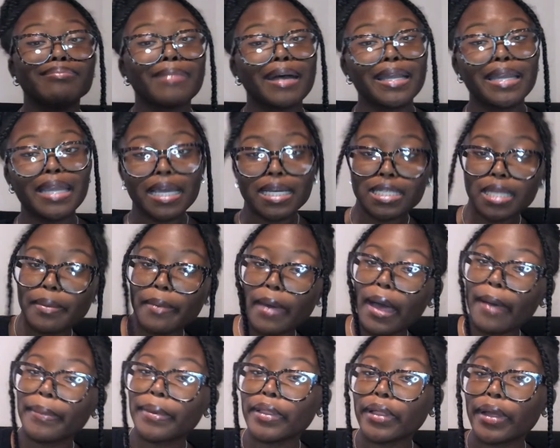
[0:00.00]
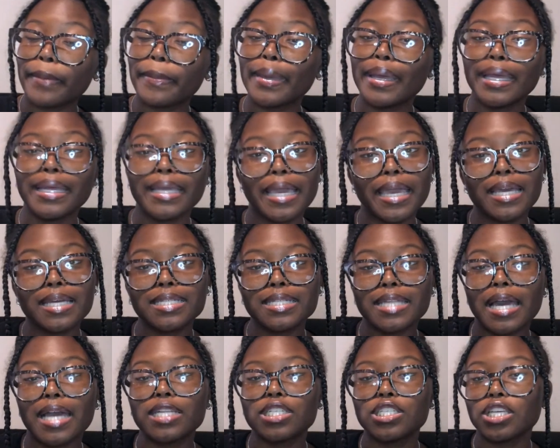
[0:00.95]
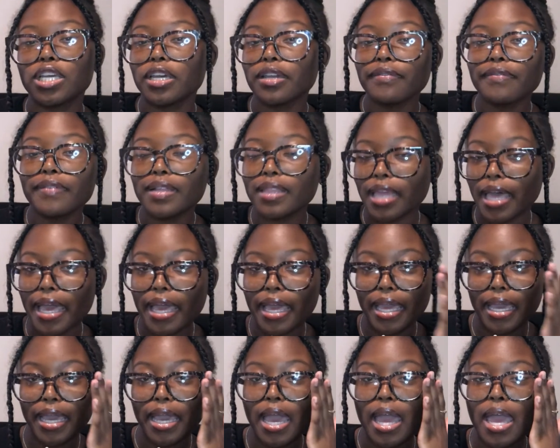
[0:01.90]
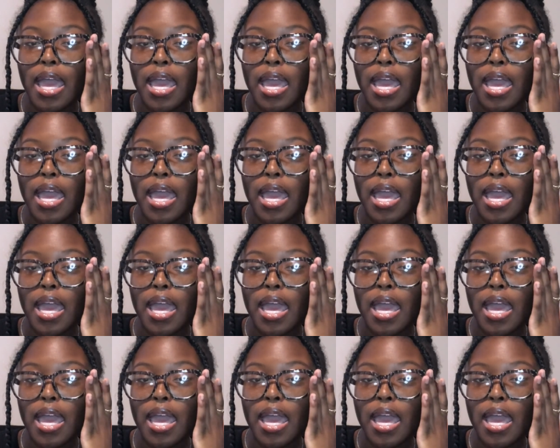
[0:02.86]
My next unpopular opinion is that Chick-fil-A